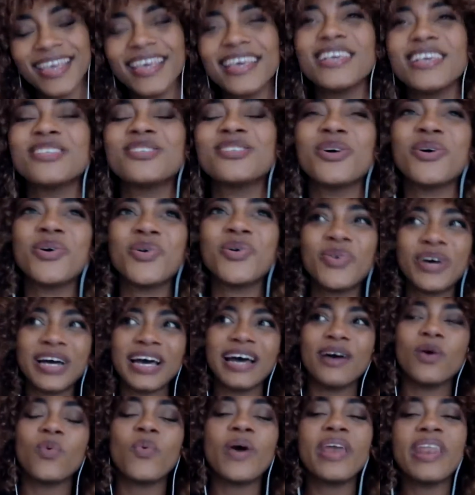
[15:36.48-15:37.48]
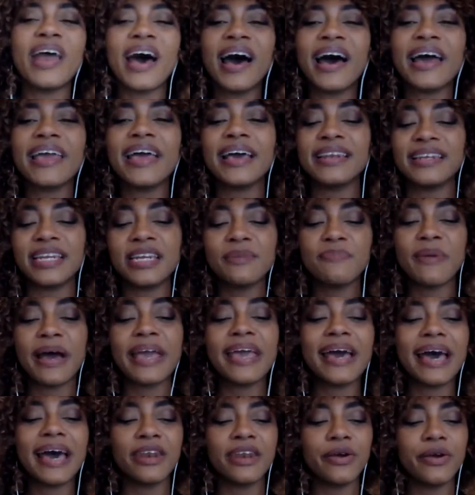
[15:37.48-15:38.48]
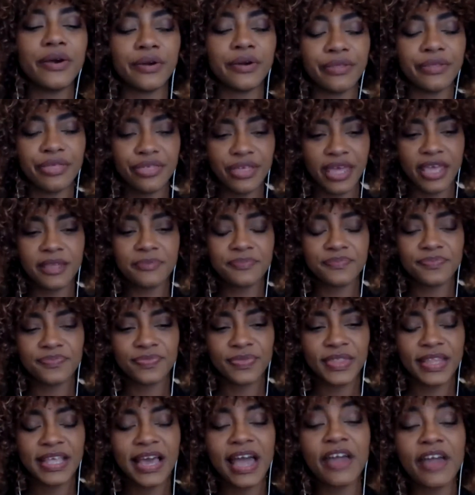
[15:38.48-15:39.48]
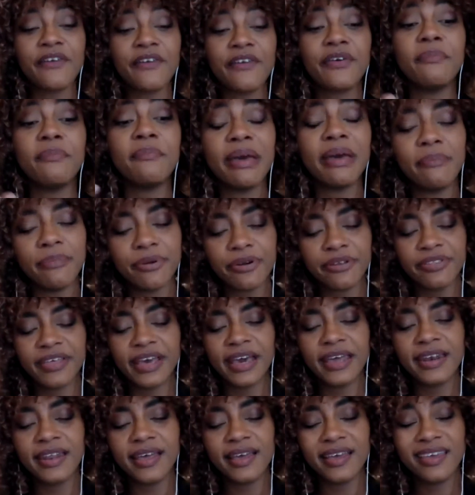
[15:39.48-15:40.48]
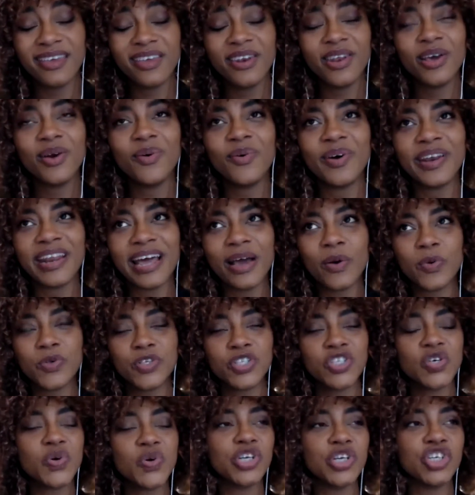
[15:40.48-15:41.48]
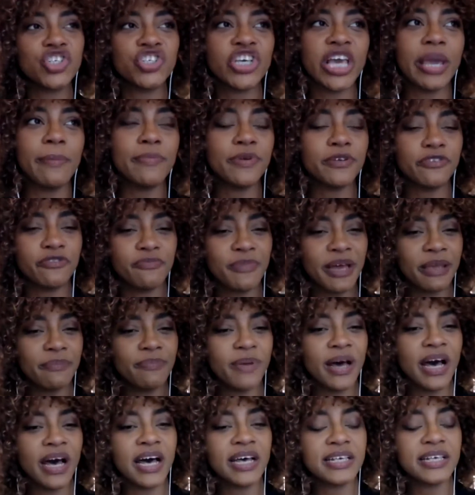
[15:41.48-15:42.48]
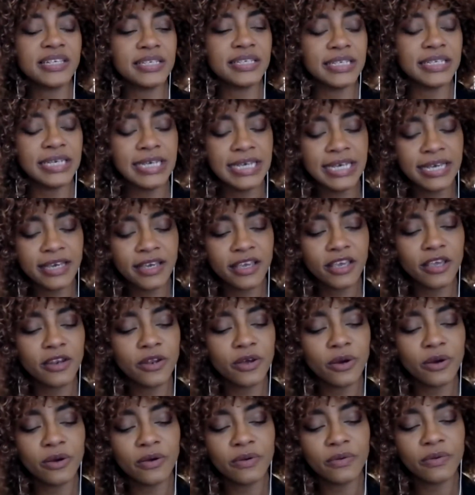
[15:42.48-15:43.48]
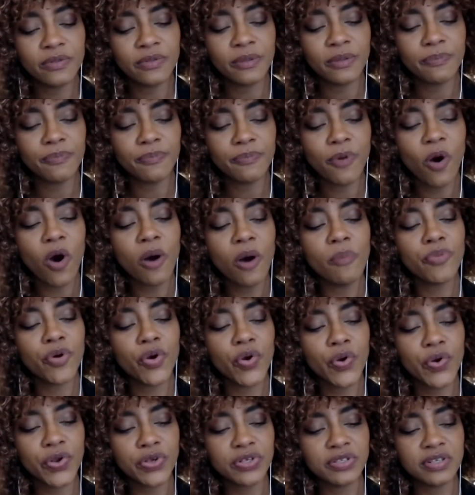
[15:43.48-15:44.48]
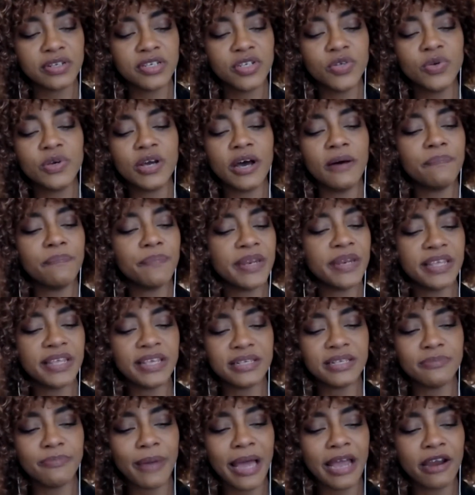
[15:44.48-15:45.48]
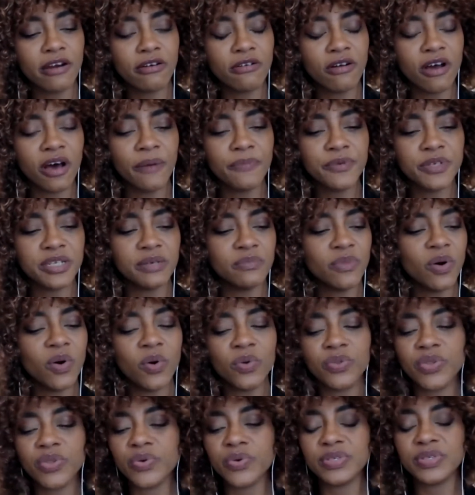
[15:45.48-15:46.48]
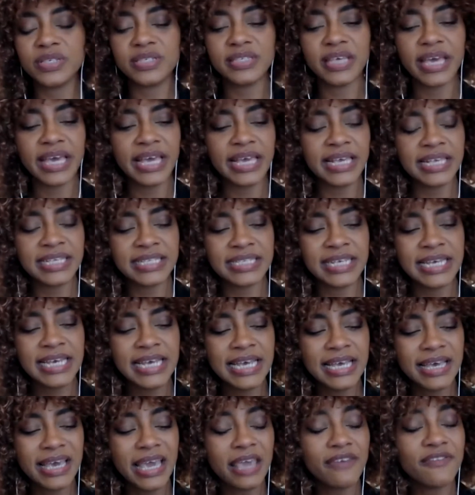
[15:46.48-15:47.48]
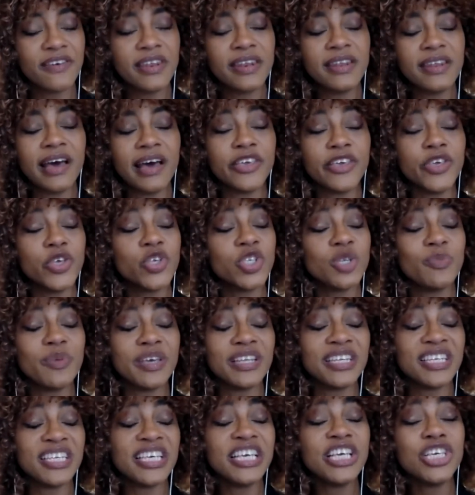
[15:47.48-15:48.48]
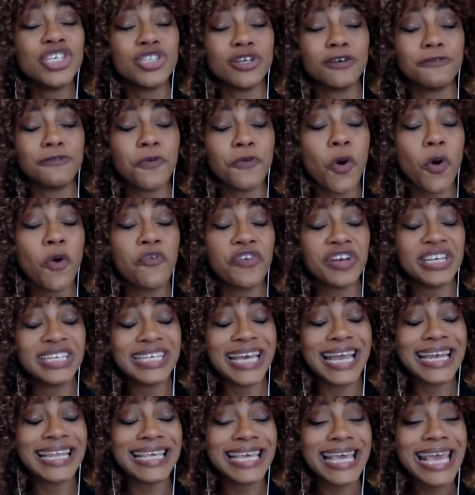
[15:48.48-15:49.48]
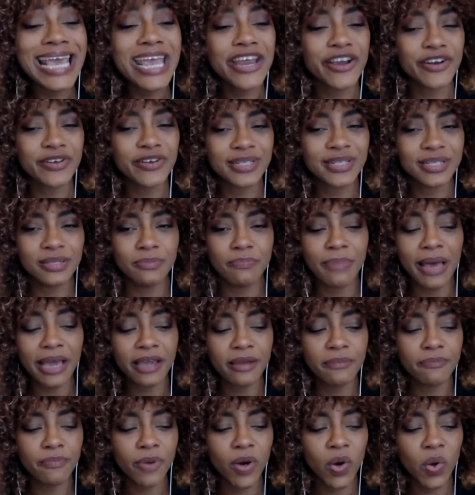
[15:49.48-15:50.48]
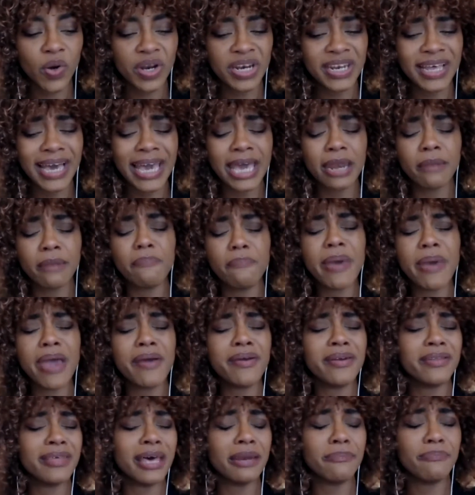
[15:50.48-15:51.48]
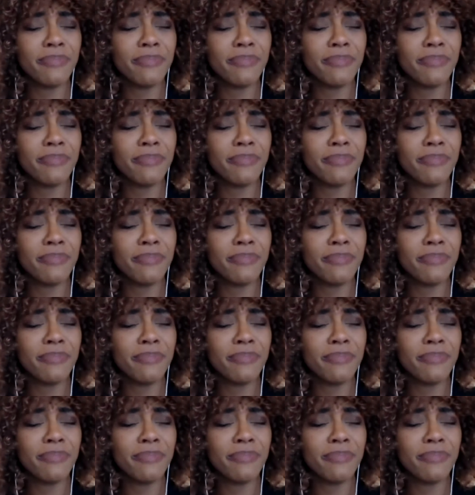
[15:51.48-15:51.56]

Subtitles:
So when I did my unearthing, I remember that, I was so ashamed of my past, the pawnbrokers, the 2 companies, bankrupt, all those things. Even I used to be a teacher for over 10 years back in Poland. I had buried that